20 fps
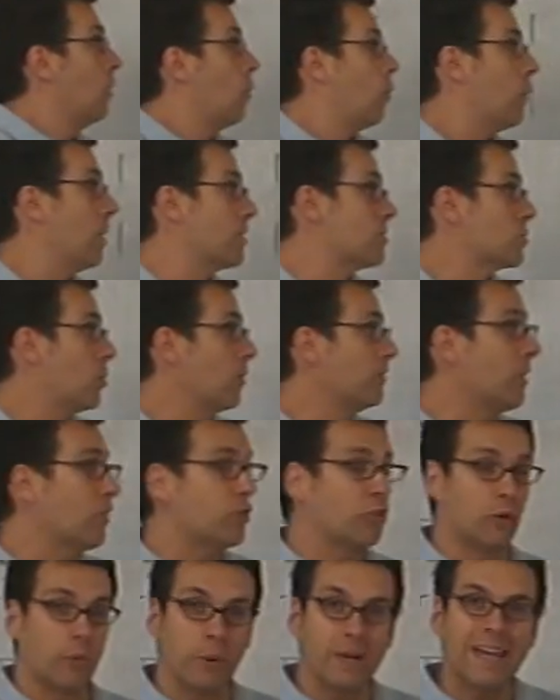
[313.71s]
We're told
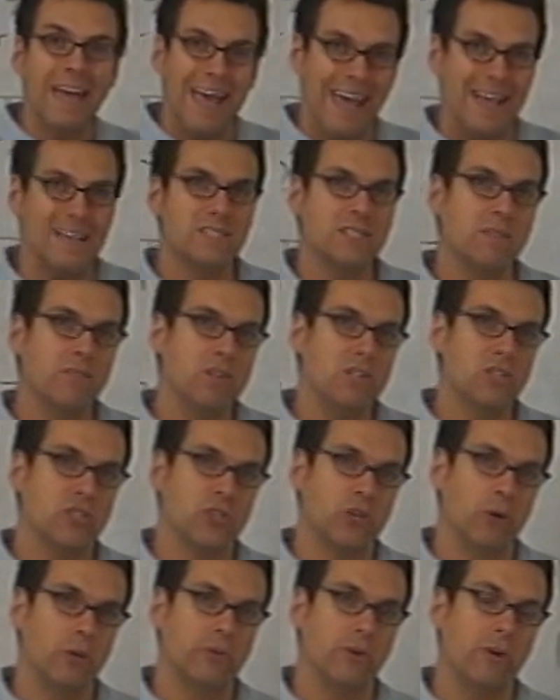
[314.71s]
that 3/8 of these
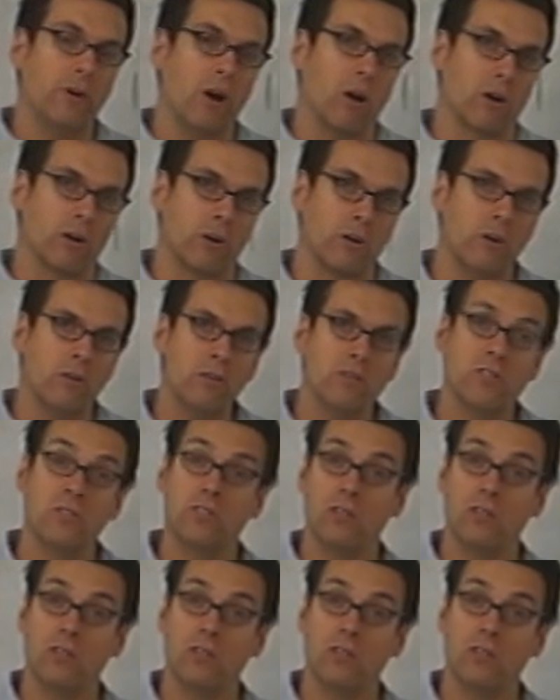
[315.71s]
children are girls,